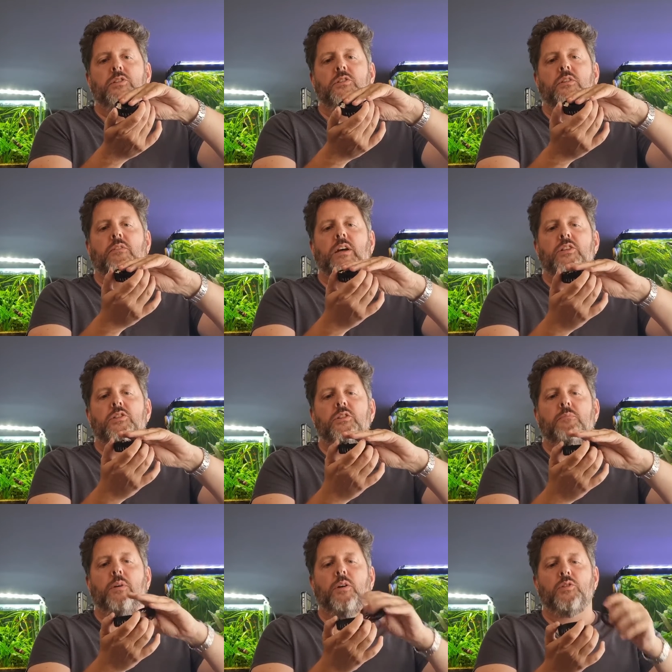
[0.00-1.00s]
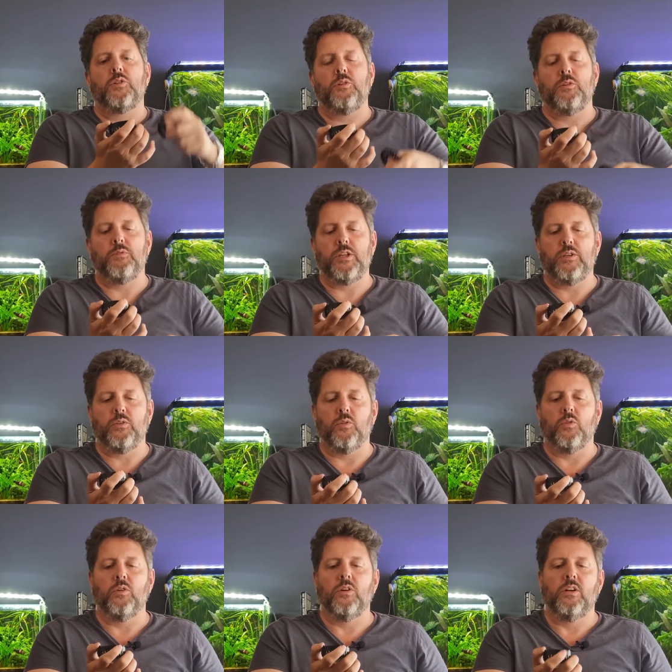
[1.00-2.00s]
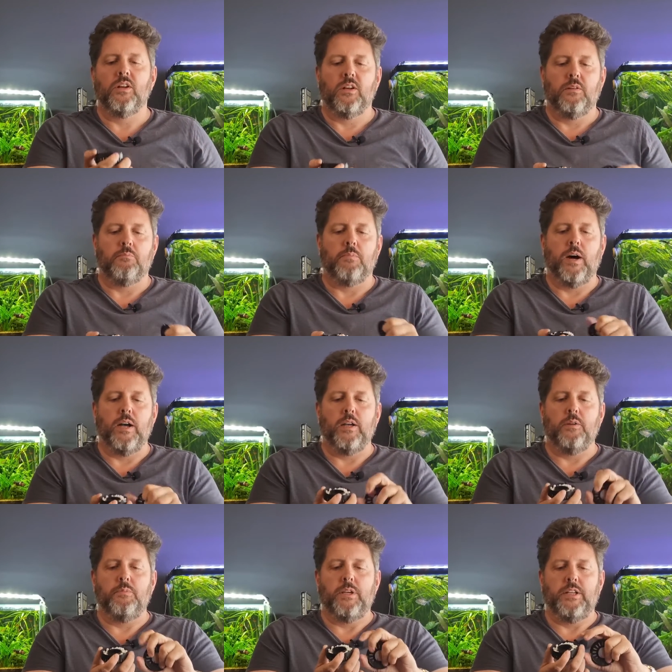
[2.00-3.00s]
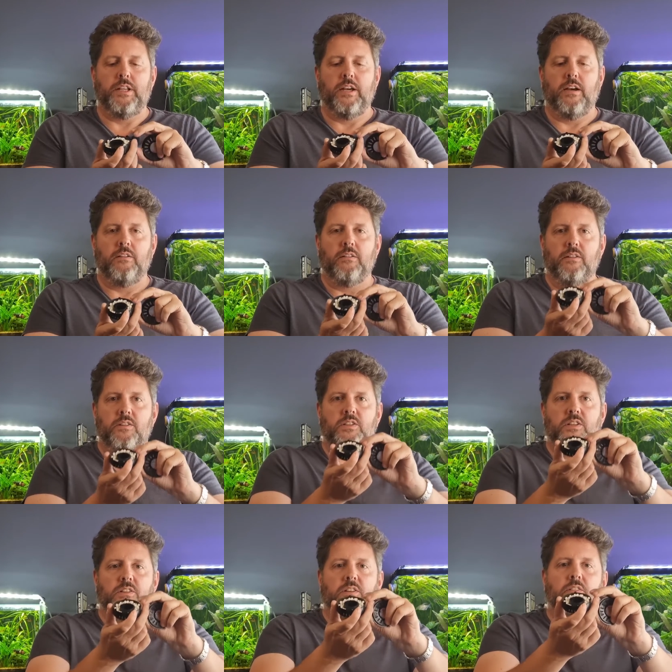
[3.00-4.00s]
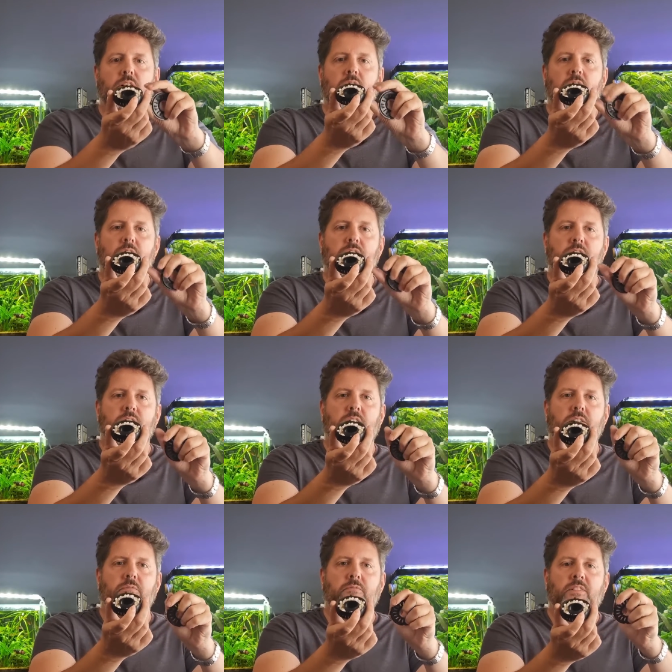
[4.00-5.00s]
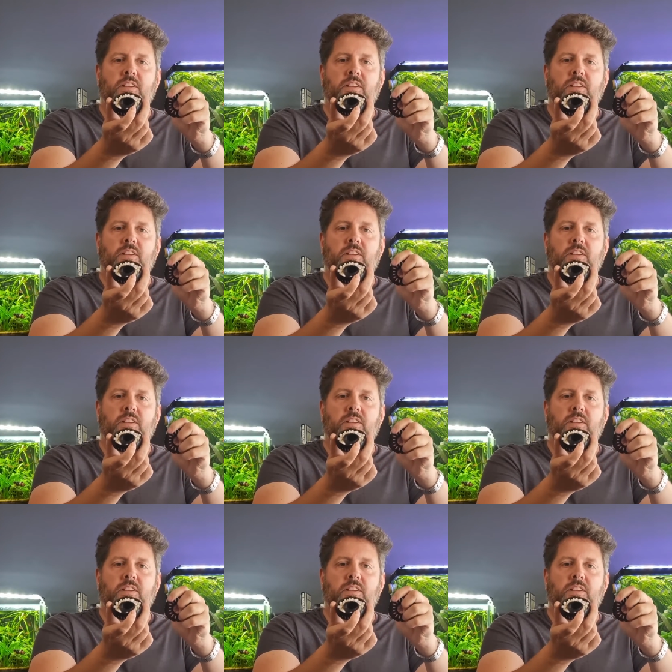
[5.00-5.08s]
So that's supposed to be your biomedia sitting right here